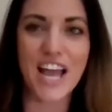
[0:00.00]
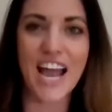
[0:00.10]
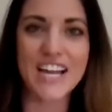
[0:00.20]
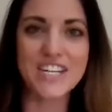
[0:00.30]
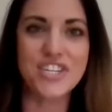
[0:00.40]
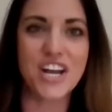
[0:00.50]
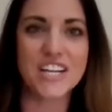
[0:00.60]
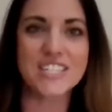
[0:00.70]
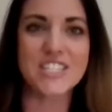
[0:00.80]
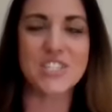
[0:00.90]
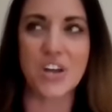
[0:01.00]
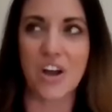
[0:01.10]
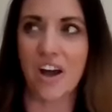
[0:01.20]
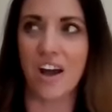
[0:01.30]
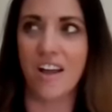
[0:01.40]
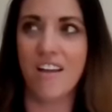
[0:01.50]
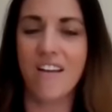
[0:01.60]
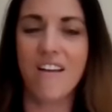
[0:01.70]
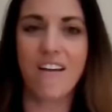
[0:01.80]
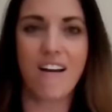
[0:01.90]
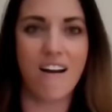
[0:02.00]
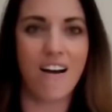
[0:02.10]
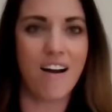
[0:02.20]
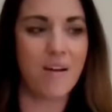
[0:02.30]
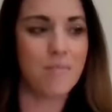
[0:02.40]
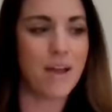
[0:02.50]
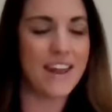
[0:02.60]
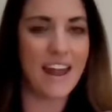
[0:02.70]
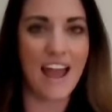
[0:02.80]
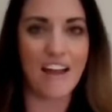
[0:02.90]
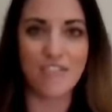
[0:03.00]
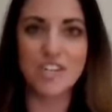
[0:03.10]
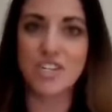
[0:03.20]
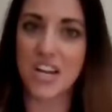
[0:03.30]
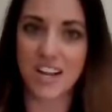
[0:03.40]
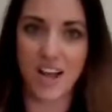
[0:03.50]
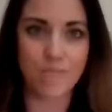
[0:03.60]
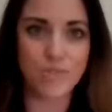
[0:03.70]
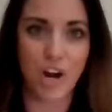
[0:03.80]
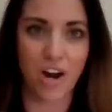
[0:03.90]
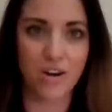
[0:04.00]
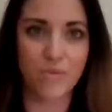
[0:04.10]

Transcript: I just saw an average income chart,